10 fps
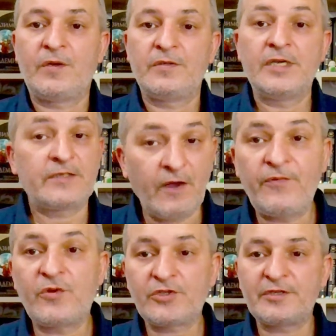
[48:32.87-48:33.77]
yes,
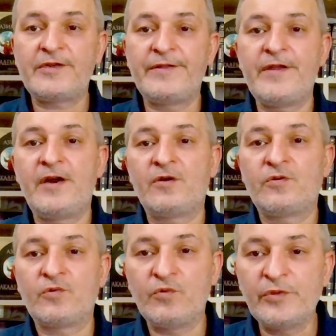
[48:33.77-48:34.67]
unfortunately there are
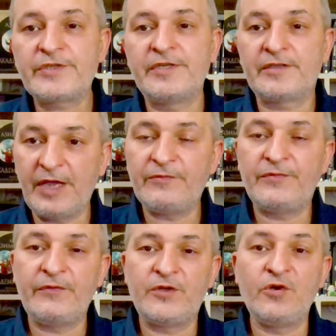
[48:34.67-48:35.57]
rumors that
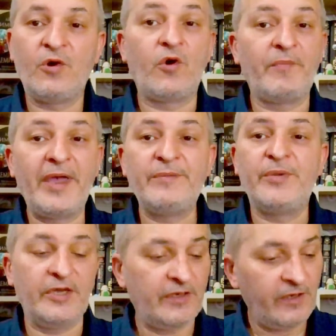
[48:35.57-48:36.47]
A-50 or
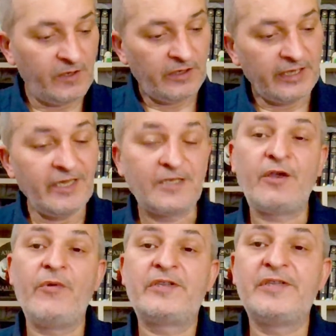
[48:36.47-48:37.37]
maybe
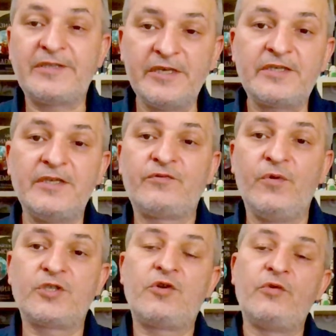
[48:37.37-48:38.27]
Il-76 that
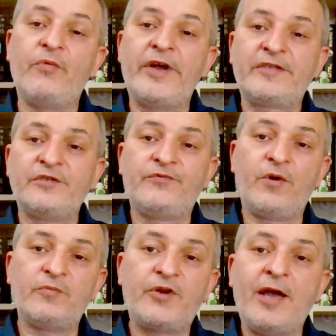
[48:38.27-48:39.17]
was converted
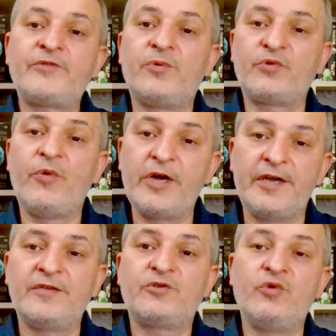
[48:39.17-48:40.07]
from transport
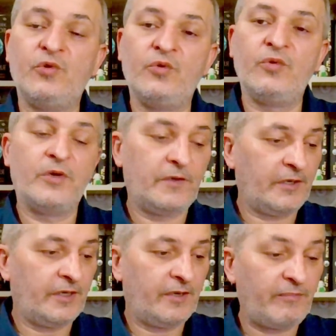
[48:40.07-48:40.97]
variant to
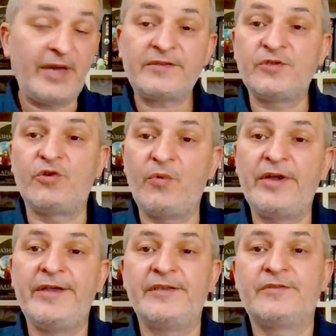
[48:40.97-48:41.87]
passenger
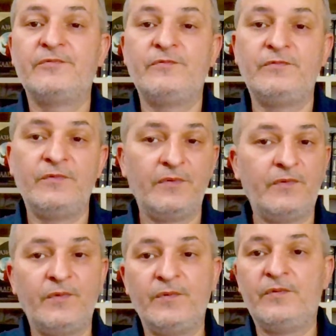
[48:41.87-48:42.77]
variant
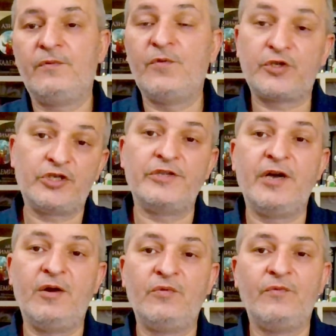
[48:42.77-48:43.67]
was shut
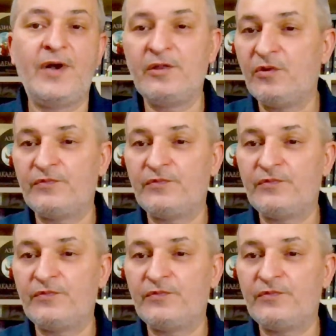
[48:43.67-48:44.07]
down, one